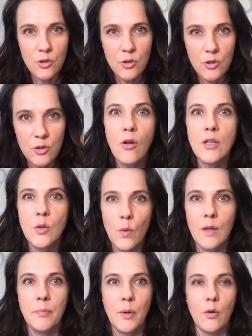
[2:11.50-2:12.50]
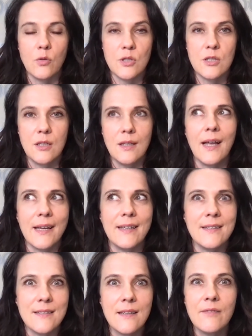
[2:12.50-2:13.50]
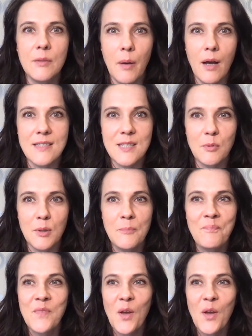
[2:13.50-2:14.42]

all in one post. Like, is it even possible?